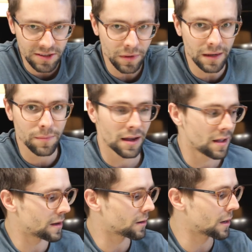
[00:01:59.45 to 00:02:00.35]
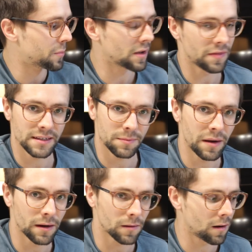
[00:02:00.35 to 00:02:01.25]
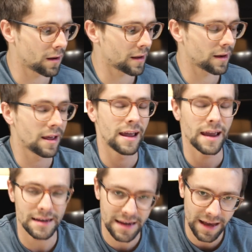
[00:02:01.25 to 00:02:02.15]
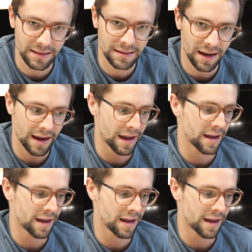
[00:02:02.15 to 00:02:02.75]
sweep that I'm gonna put this beer on. And yes, I